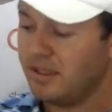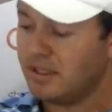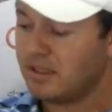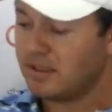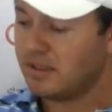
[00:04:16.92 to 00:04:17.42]

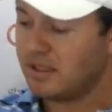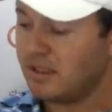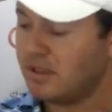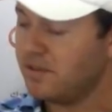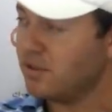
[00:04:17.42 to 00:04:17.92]
it's
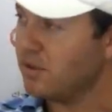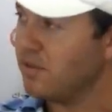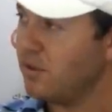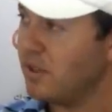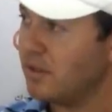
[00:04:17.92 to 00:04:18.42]
healthy
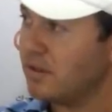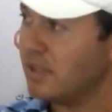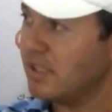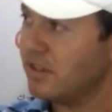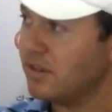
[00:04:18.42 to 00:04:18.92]
for
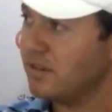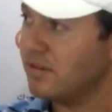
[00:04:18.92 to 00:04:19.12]
our nation.